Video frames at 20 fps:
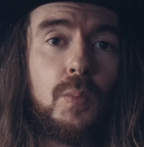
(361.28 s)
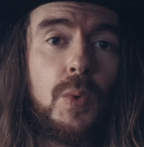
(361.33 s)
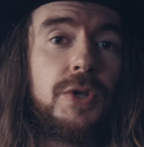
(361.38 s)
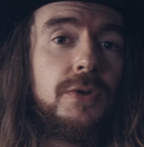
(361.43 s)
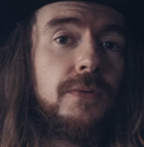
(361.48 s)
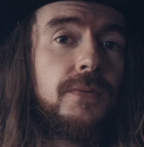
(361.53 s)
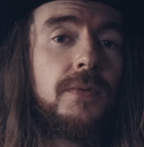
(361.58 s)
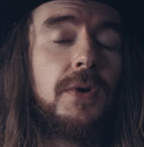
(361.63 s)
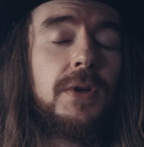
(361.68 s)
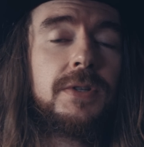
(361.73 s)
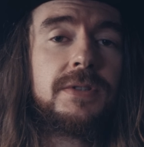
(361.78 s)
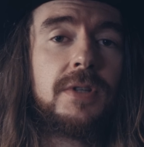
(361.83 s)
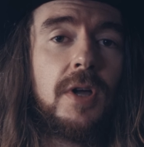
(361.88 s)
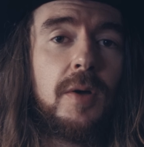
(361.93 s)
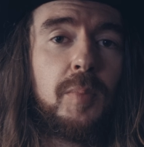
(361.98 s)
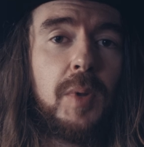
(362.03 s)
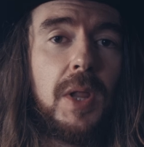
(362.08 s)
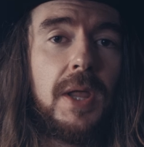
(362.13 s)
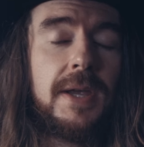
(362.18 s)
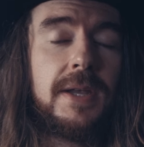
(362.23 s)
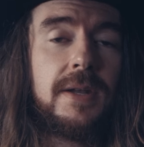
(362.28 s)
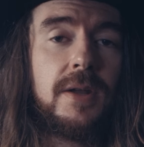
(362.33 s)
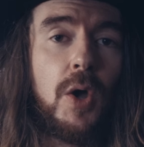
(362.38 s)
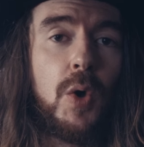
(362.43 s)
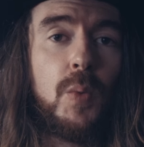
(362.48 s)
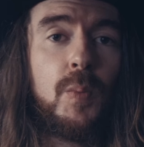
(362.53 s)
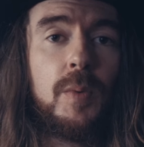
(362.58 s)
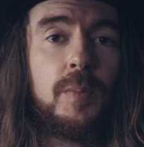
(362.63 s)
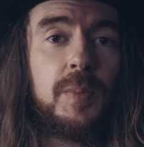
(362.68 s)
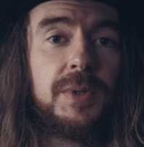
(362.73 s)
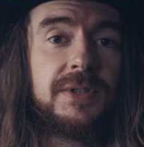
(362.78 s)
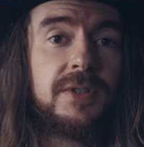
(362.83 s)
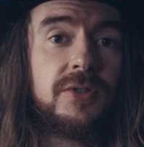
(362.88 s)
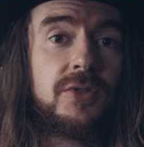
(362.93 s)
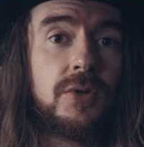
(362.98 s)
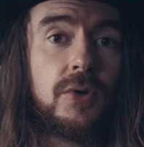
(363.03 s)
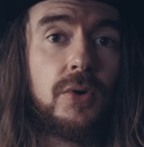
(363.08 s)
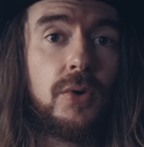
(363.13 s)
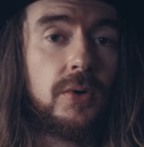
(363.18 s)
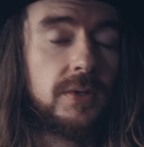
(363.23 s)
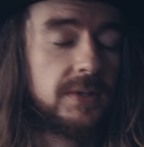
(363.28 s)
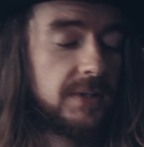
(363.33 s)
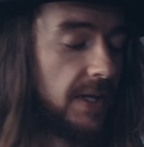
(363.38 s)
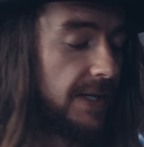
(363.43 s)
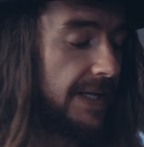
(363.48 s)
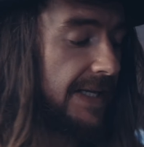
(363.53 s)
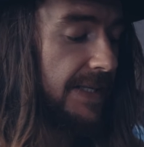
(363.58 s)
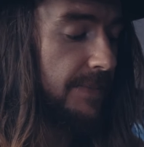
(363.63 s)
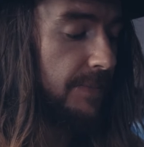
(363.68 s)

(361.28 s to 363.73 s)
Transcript: When you first start playing open position chords like E